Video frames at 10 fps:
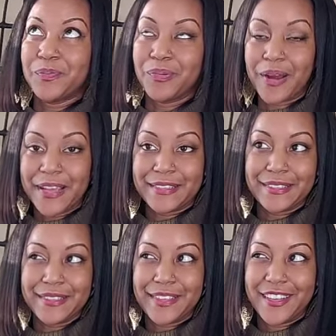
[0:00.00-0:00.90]
bright
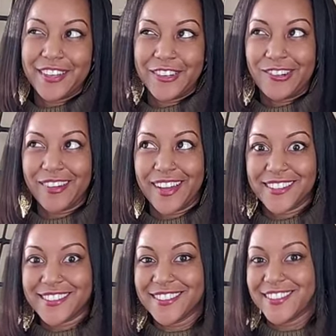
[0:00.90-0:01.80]

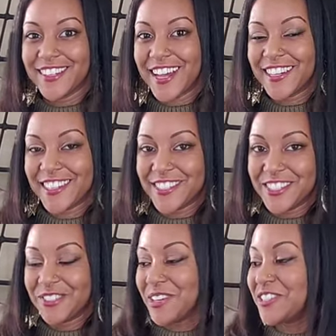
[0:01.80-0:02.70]
indirect light-ish
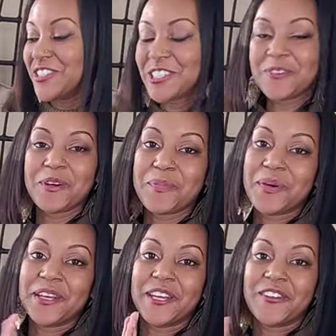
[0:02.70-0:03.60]
situation. You just don't want to
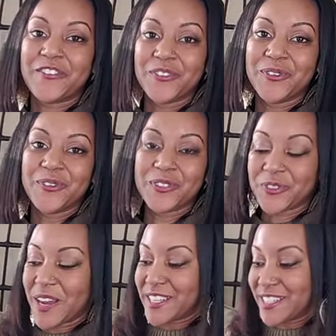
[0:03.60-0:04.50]
put it in full
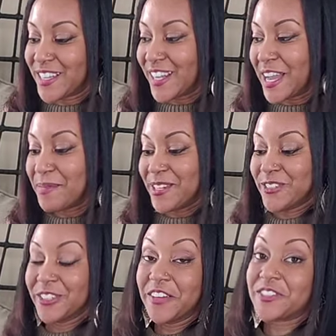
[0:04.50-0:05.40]
direct sunlight
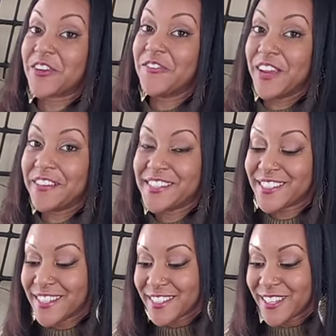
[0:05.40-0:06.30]
because her leaves are very
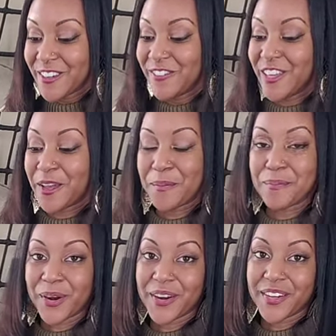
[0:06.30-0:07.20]
sensitive. They can
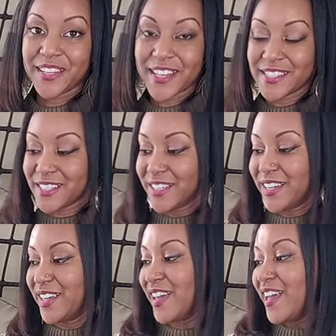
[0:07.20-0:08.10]
burn
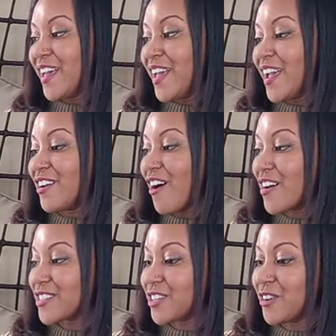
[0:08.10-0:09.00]
easily. And
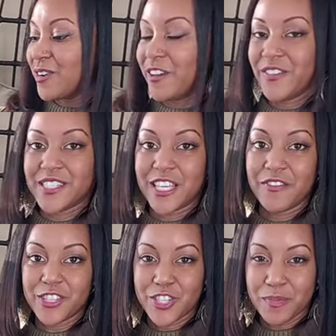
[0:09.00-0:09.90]
also, if it's
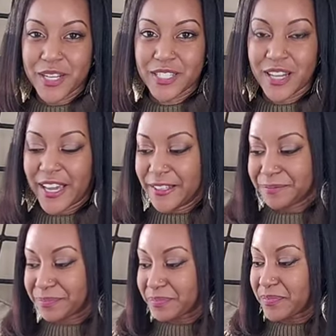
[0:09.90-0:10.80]
given too much light,